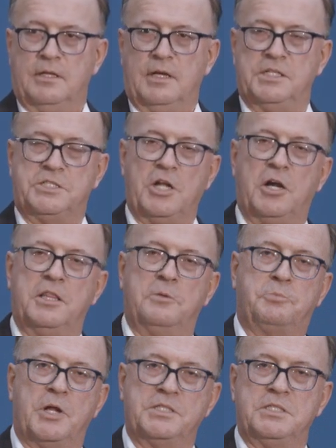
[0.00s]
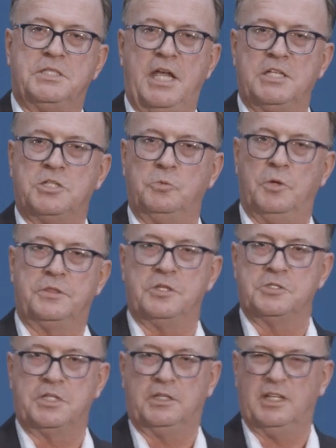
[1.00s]
I started the presentation with
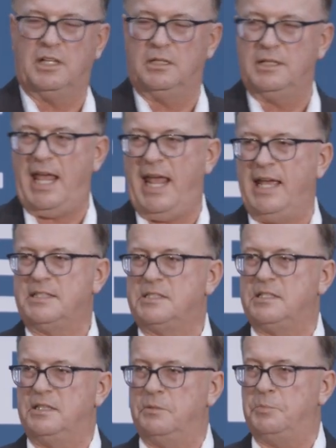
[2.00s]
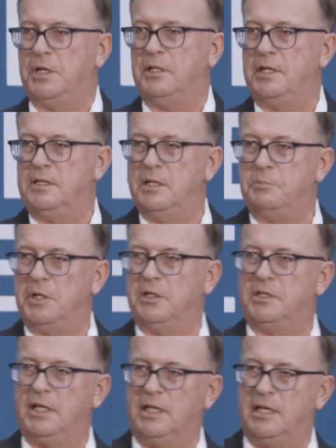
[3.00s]
there's a little angst in the
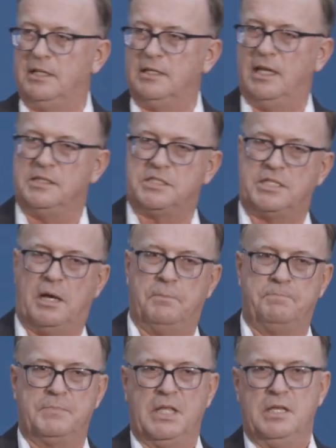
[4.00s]
building and some